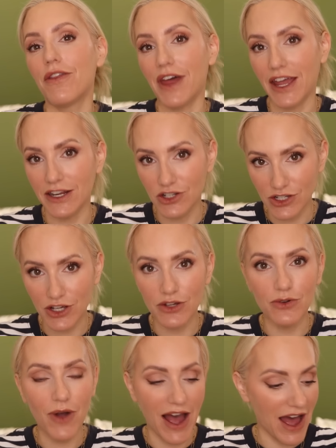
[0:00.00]
they
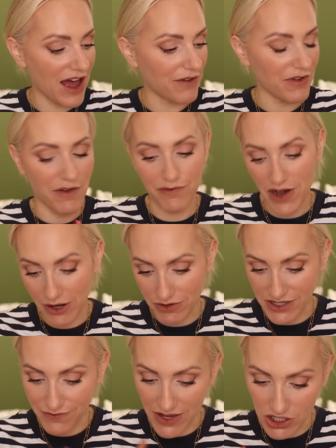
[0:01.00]
do have a
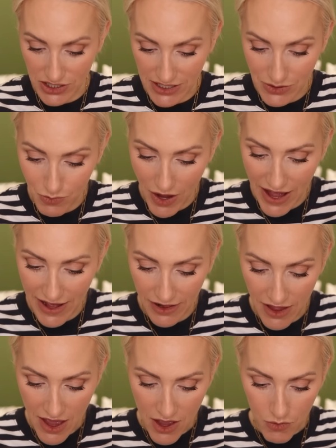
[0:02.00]
fragrance version as
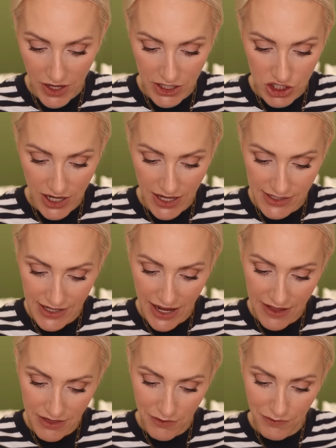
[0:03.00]
well, which is
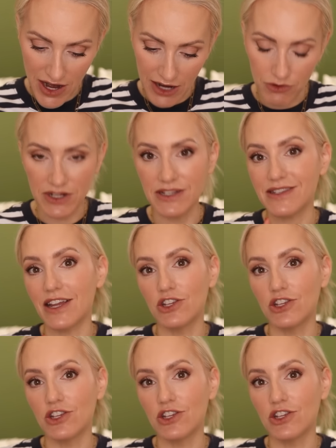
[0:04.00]
in the fragrance